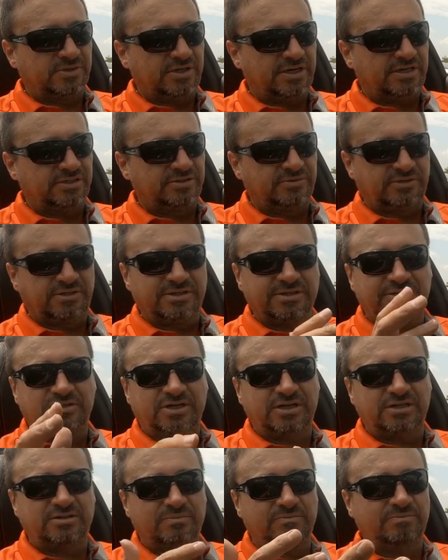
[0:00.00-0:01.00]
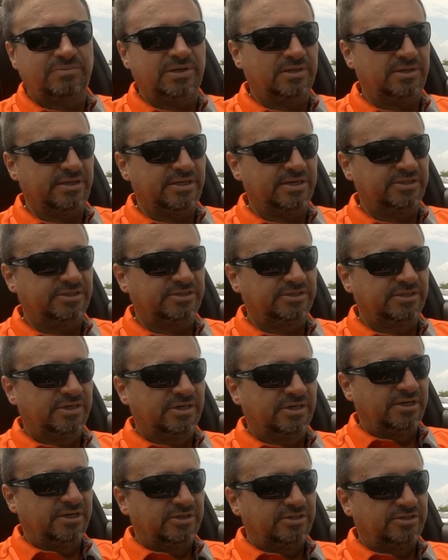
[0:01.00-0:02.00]
okay so we're gonna try to build this
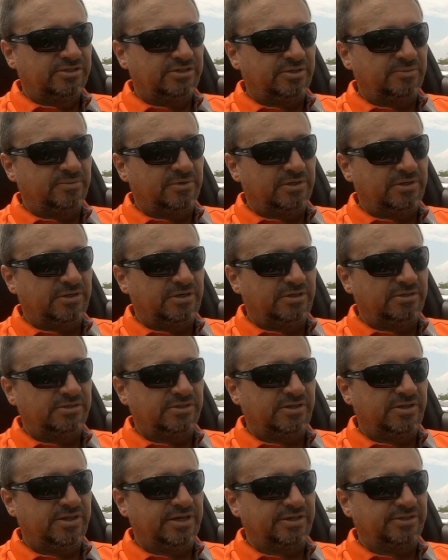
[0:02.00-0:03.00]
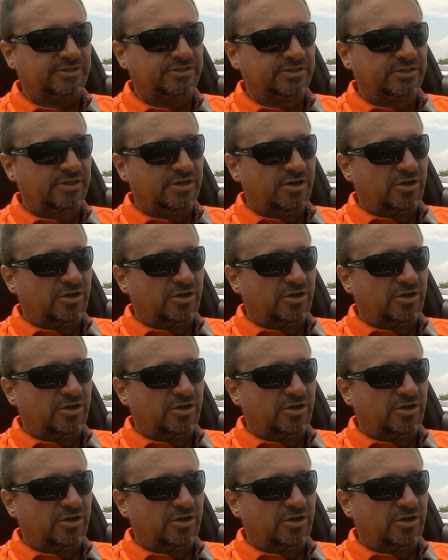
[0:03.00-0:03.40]
similar to this